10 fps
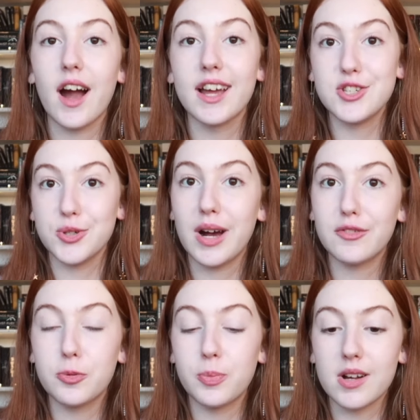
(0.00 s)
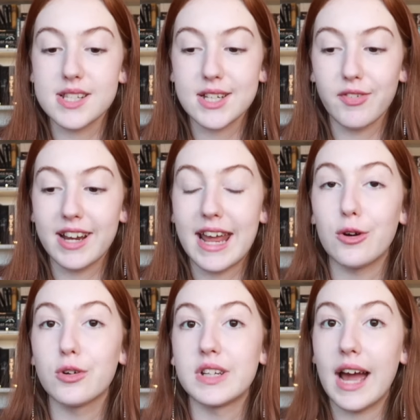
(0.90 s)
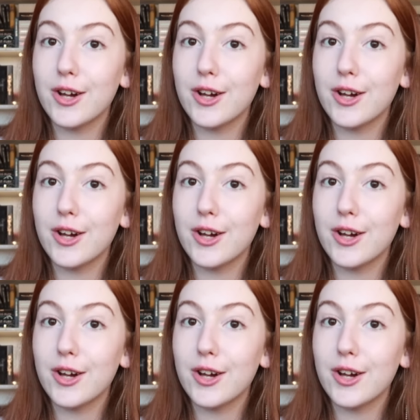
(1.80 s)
I do have an unboxing right now of an